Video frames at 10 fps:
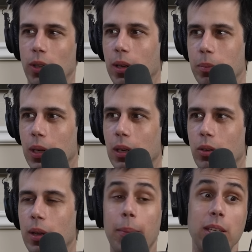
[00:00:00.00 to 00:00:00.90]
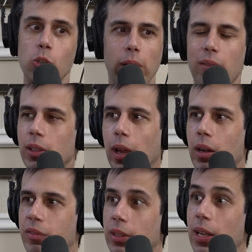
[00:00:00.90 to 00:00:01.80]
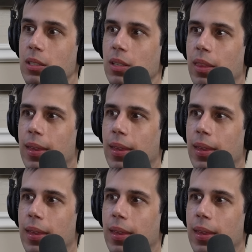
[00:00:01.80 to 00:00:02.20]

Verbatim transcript: like me, but you'll have a lot of fun. That's the